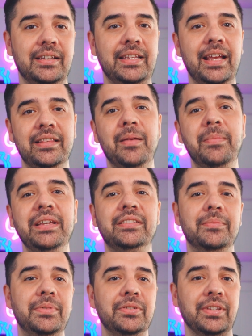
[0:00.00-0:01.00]
the tech that makes
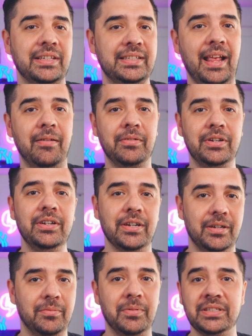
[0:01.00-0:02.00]
the music sound
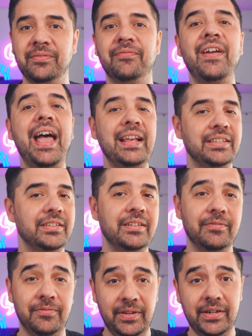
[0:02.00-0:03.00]
good, was vastly
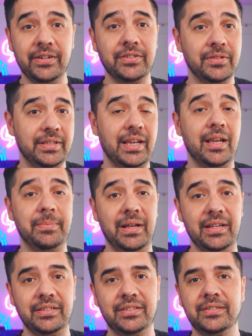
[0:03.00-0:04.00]
inferior to the
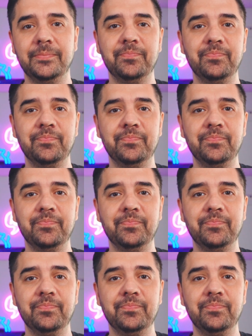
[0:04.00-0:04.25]
iPods.